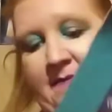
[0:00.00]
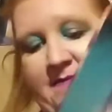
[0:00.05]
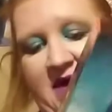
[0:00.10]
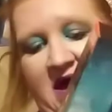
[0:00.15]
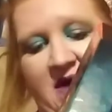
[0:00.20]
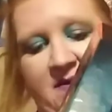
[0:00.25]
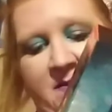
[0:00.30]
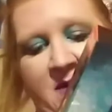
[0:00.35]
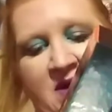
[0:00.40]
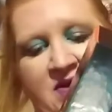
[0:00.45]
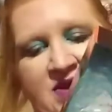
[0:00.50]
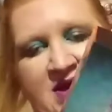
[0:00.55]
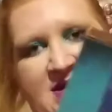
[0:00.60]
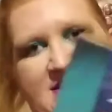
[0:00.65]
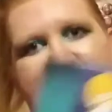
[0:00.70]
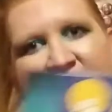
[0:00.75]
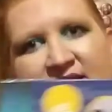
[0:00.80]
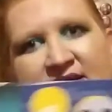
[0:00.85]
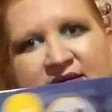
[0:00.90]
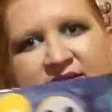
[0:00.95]
I found this,
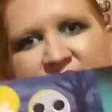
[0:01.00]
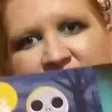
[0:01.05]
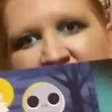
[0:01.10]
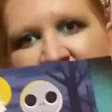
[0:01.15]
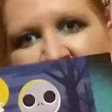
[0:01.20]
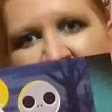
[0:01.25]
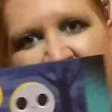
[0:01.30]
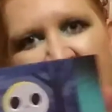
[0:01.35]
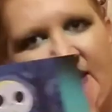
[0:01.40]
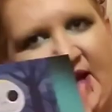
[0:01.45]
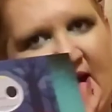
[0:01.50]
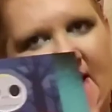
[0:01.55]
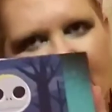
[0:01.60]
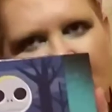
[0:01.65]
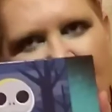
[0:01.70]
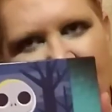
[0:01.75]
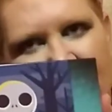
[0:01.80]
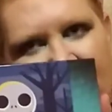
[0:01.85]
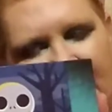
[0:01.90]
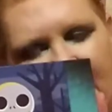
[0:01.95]
and this is only
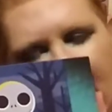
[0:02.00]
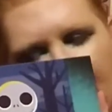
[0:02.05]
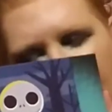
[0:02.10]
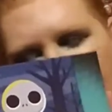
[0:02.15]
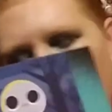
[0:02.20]
$9.99.